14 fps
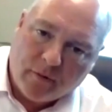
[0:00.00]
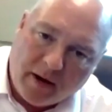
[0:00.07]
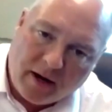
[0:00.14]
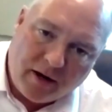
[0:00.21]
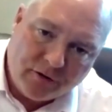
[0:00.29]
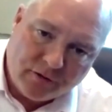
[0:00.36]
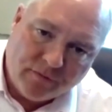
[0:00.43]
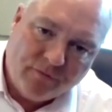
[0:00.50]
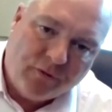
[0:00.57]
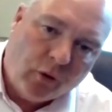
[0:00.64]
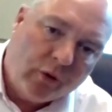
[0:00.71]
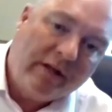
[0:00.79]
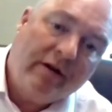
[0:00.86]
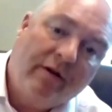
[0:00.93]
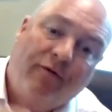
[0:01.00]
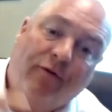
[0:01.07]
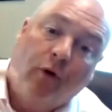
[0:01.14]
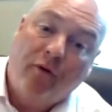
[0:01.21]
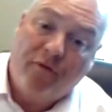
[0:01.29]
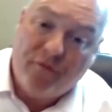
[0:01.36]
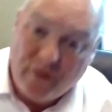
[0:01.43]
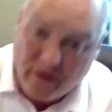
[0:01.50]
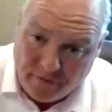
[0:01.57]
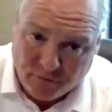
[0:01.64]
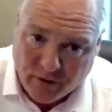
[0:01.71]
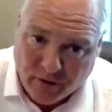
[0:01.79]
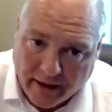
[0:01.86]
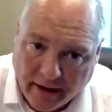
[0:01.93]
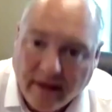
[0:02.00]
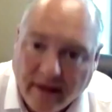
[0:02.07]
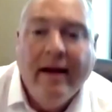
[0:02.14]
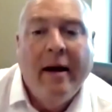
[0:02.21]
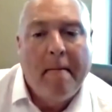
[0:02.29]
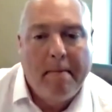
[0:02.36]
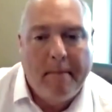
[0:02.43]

gone from 140 to 450,